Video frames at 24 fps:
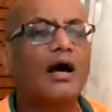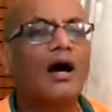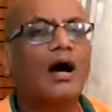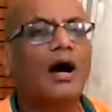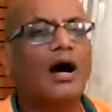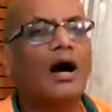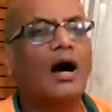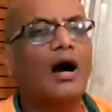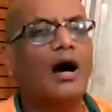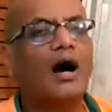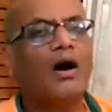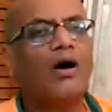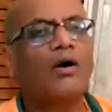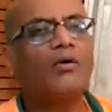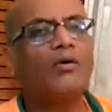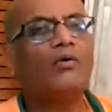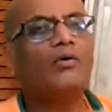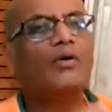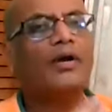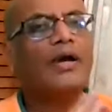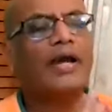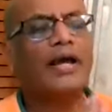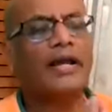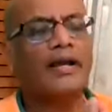
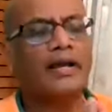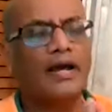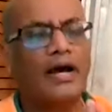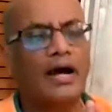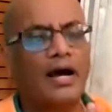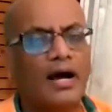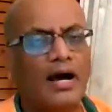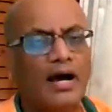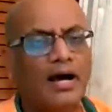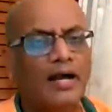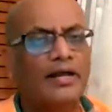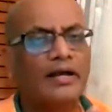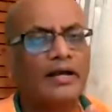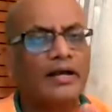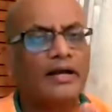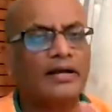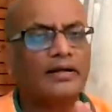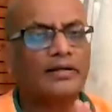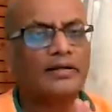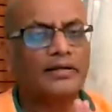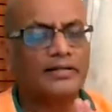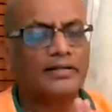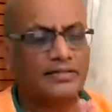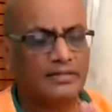how can I
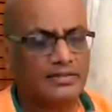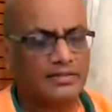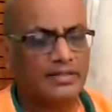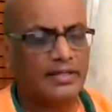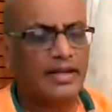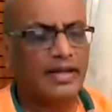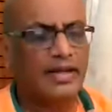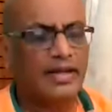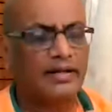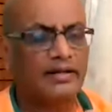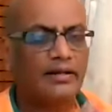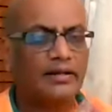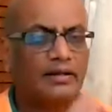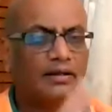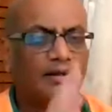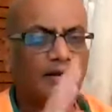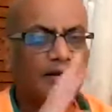understand